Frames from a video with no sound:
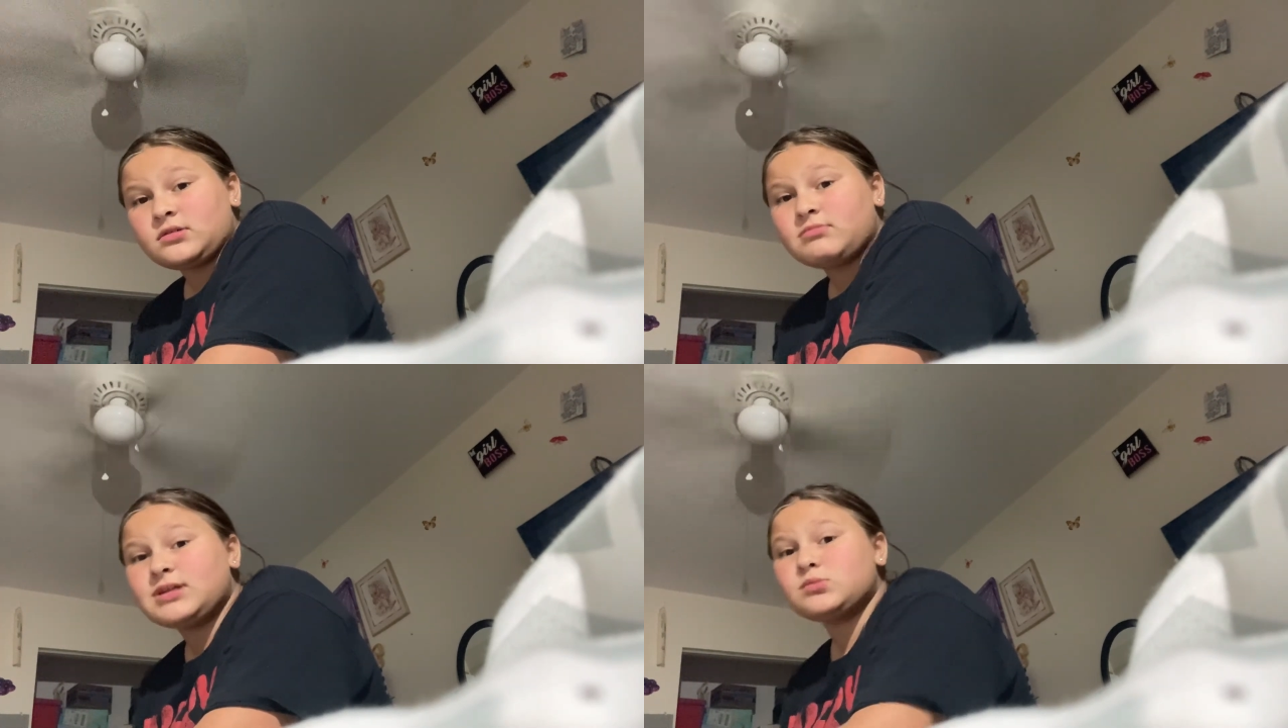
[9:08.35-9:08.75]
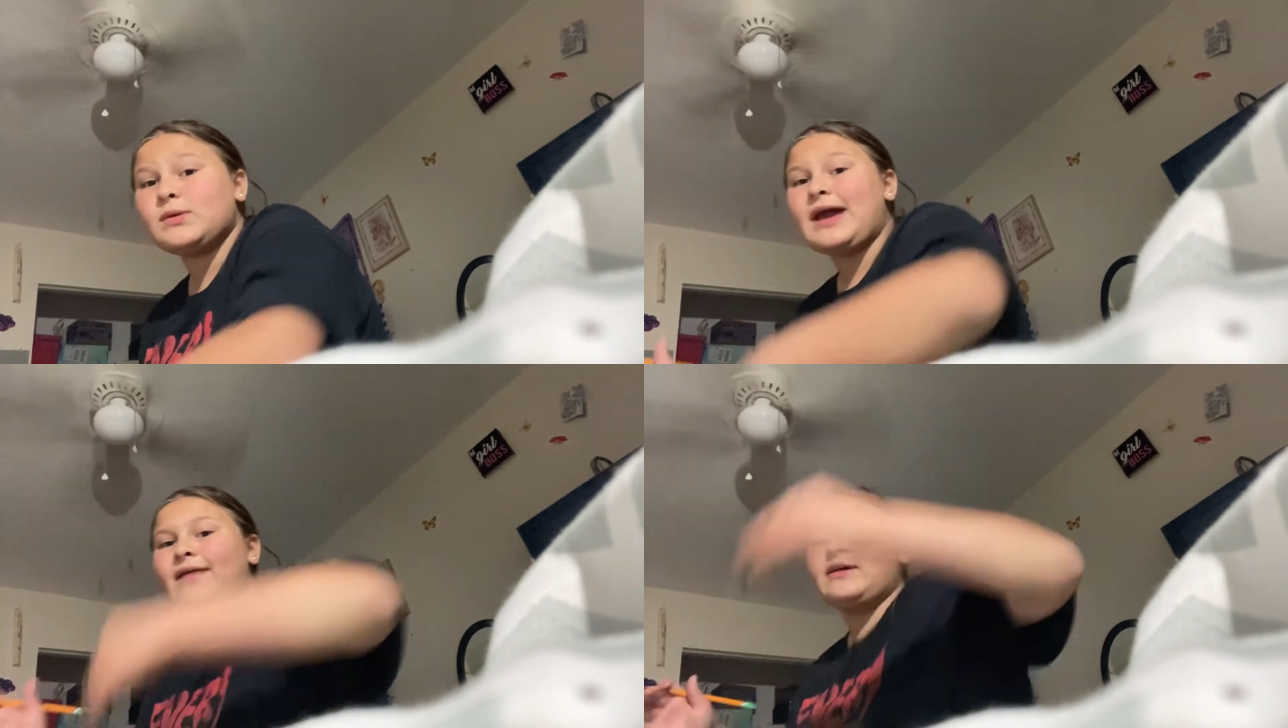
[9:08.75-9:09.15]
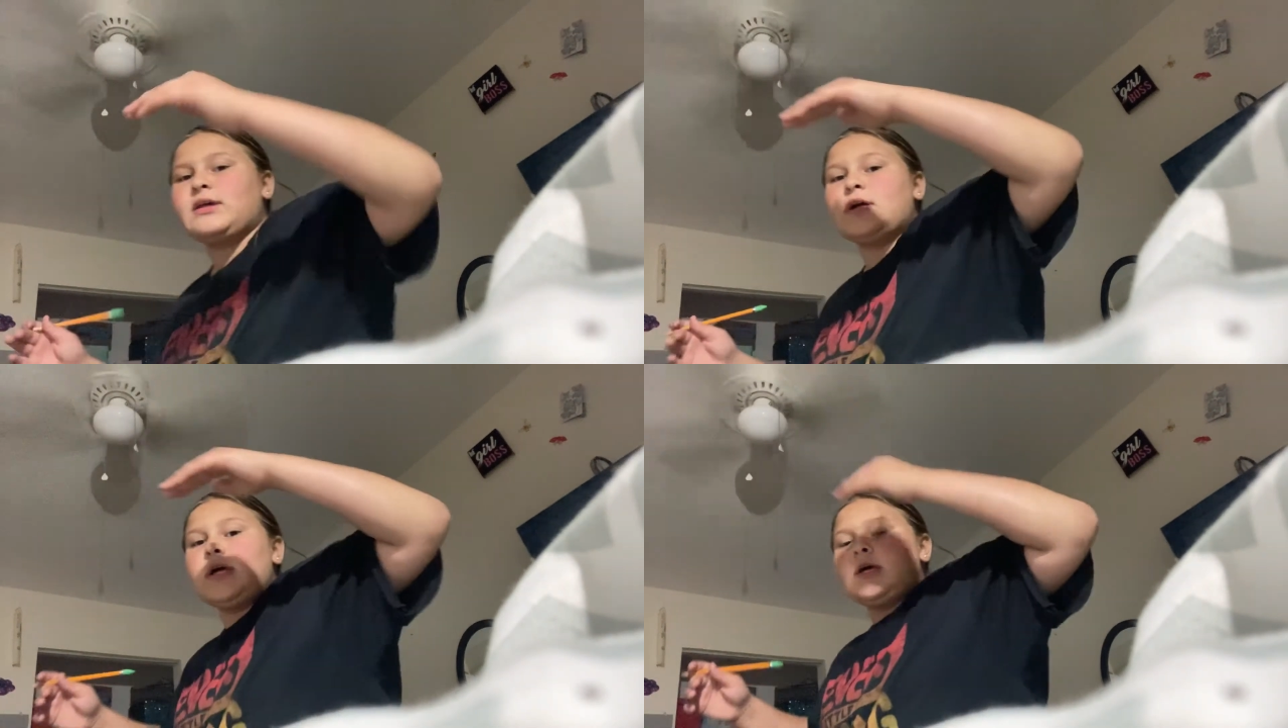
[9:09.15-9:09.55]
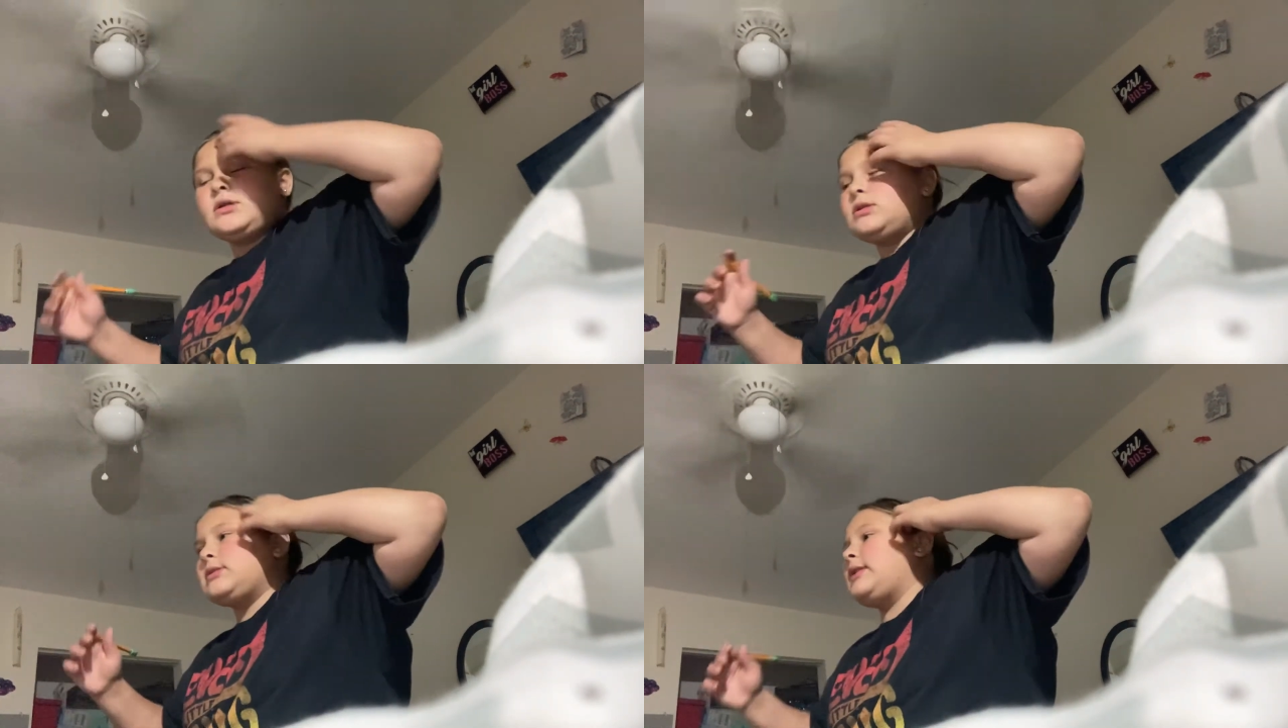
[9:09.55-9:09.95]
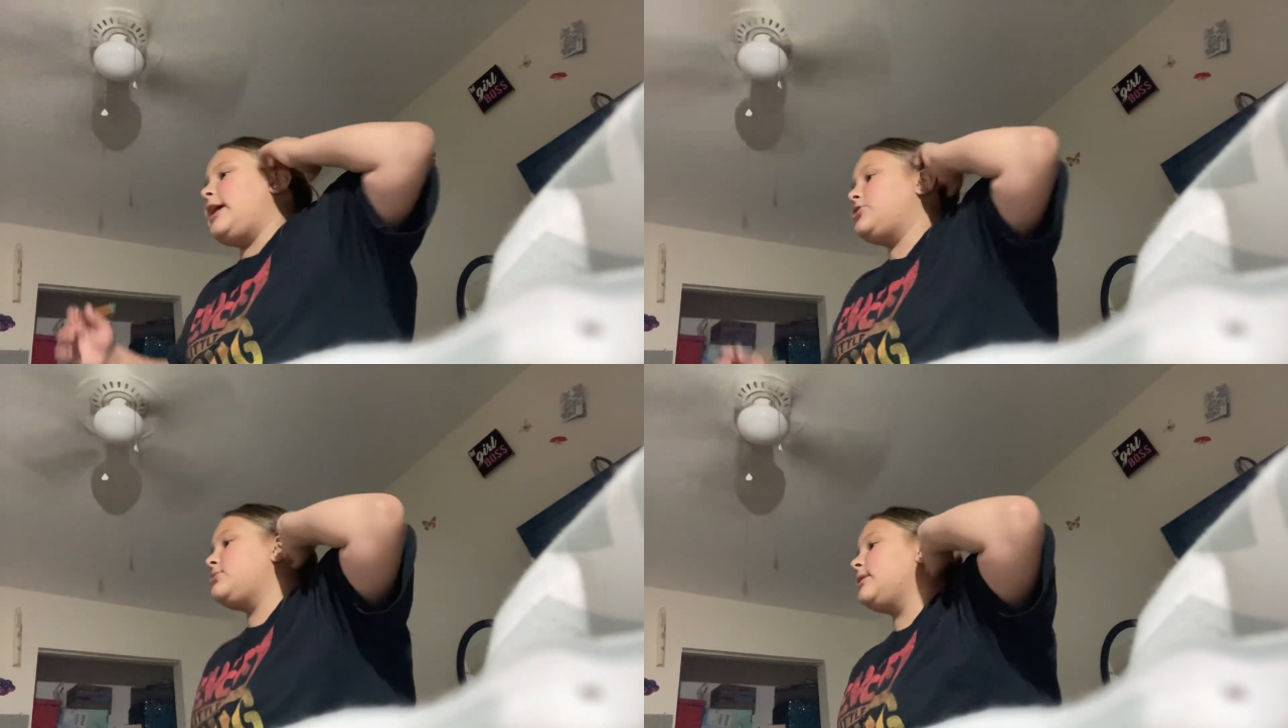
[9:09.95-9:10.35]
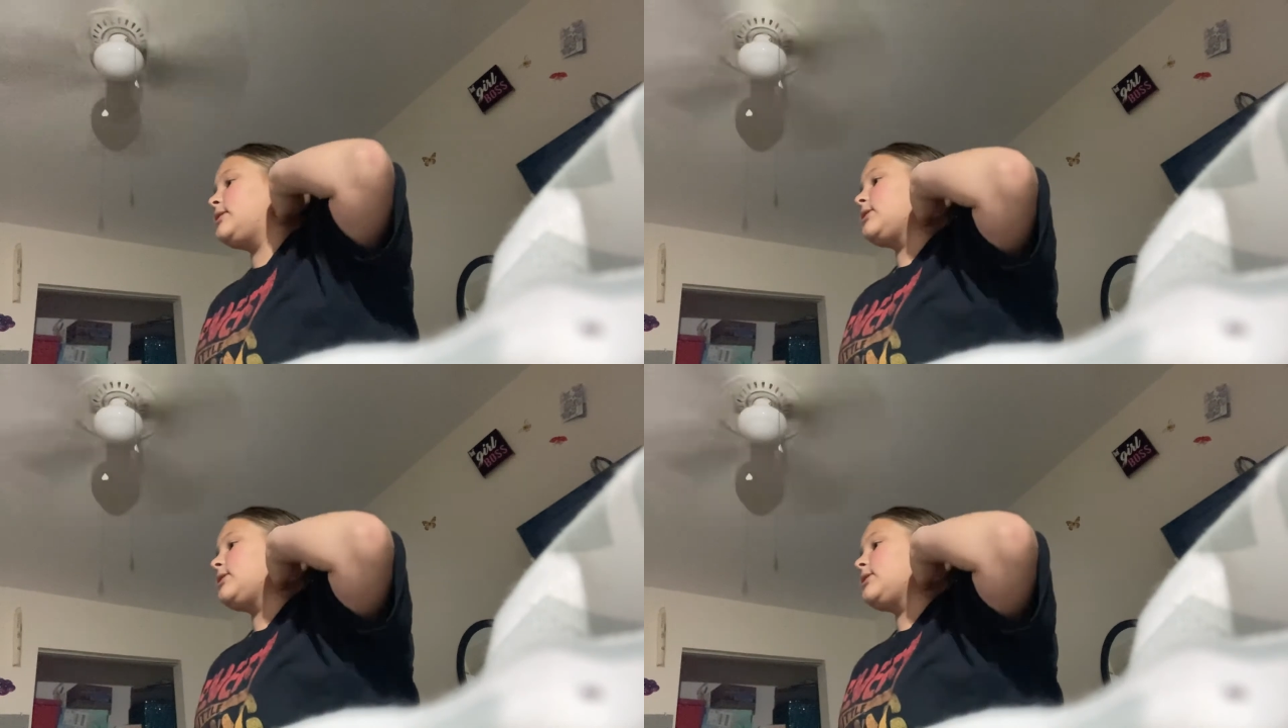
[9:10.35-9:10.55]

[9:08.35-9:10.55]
because we have like this classroom that's